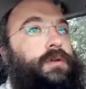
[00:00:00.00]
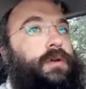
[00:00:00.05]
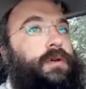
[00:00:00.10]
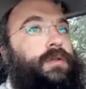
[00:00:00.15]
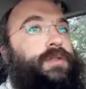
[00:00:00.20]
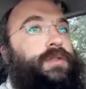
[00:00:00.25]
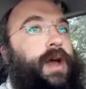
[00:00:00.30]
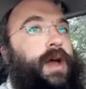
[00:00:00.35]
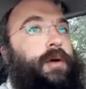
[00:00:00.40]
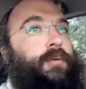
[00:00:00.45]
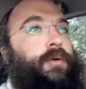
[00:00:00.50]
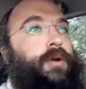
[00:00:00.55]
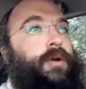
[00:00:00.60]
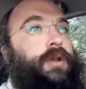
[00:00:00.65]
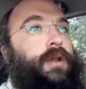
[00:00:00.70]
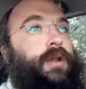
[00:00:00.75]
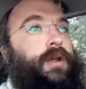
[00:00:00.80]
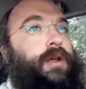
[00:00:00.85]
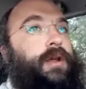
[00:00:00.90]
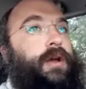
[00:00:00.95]
that
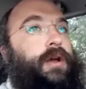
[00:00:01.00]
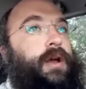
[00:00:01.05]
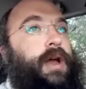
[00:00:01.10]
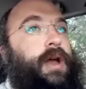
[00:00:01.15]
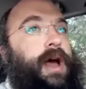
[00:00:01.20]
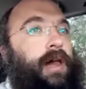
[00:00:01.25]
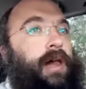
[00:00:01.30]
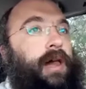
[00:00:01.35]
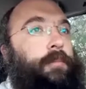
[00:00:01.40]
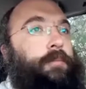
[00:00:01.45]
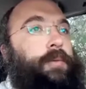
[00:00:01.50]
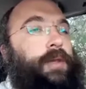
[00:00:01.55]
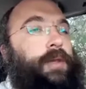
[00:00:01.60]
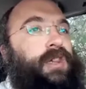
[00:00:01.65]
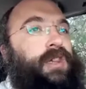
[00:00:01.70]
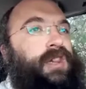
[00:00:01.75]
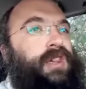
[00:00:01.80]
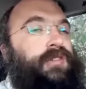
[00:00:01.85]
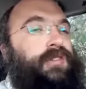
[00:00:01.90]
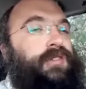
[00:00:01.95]
would help
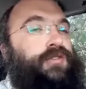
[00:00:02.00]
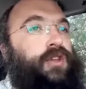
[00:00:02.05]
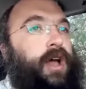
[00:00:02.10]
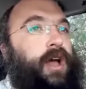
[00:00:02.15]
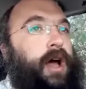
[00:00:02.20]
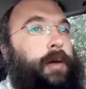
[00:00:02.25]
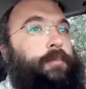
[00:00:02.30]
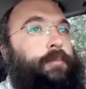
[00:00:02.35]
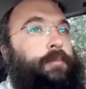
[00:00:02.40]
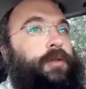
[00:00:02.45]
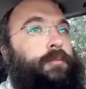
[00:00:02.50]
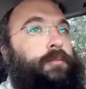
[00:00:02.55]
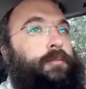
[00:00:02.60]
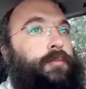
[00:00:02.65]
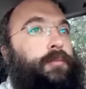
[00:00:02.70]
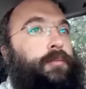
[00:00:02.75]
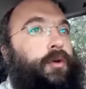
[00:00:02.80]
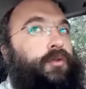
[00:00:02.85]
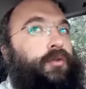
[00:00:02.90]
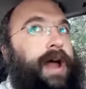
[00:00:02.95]
lift up the
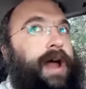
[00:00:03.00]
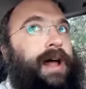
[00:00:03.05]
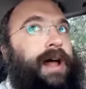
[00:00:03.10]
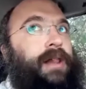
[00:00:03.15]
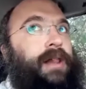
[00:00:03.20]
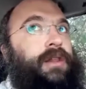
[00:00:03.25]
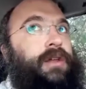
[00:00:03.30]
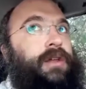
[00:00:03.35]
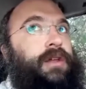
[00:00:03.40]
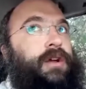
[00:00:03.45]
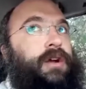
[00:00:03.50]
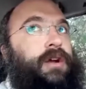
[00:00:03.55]
morale